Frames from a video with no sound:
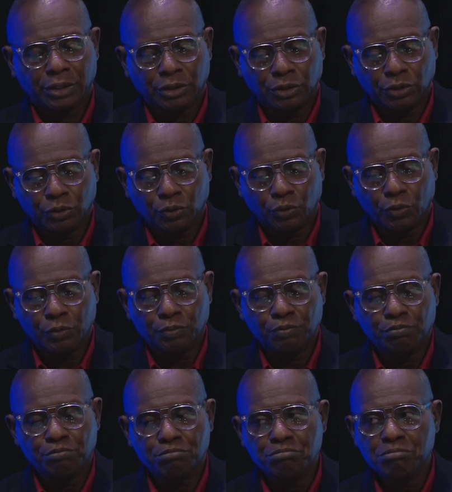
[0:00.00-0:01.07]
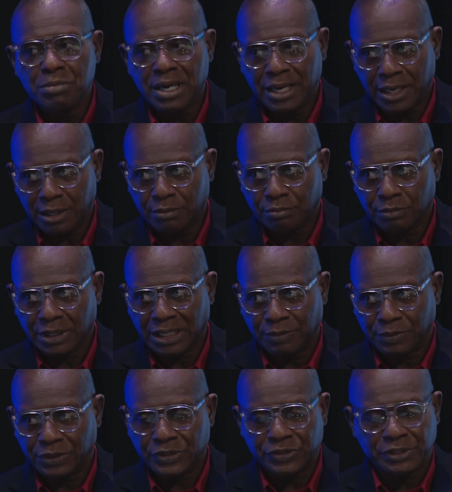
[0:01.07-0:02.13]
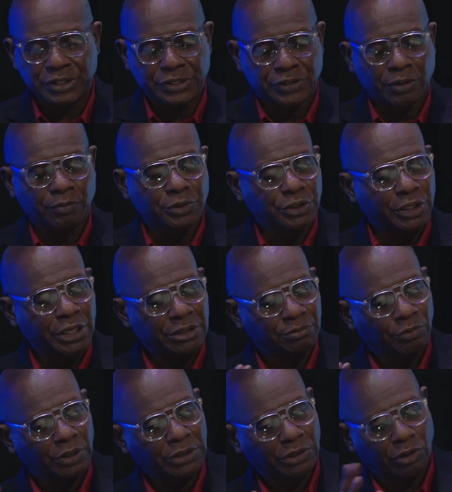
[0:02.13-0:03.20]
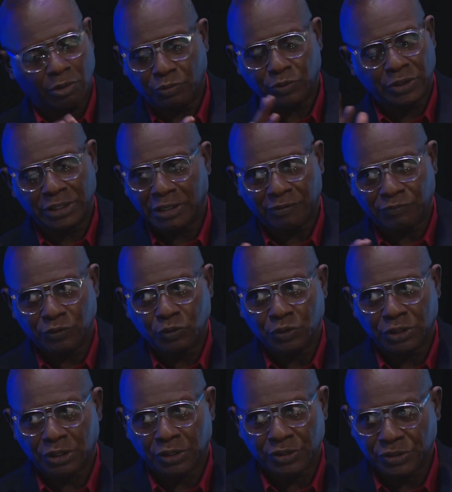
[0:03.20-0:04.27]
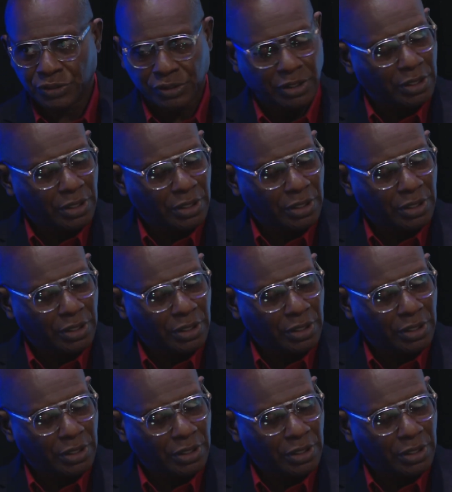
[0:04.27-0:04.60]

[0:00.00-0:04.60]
you may be able to see some change. But come within a few years,